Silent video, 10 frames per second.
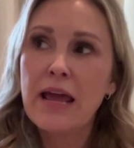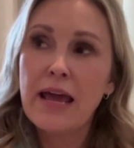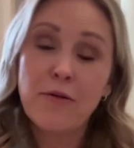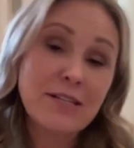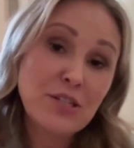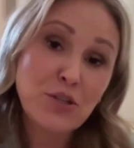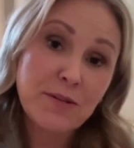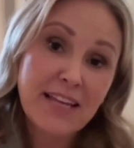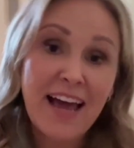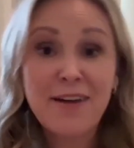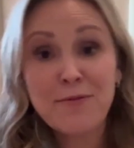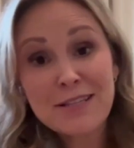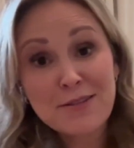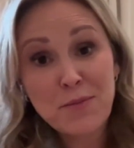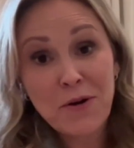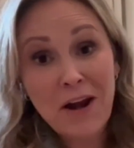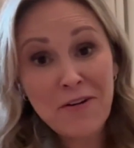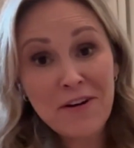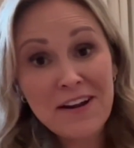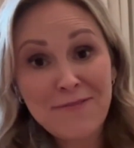I wasn't super sad, and I wasn't super
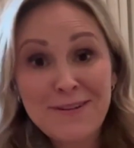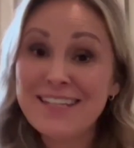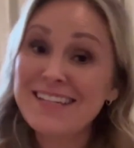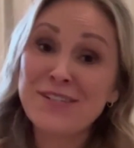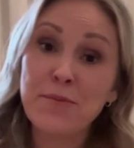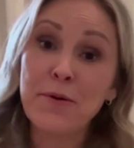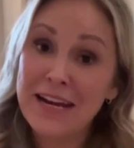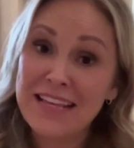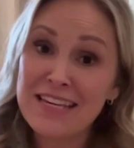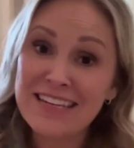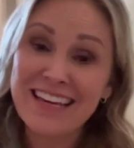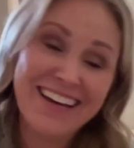angry. I wasn't super anything.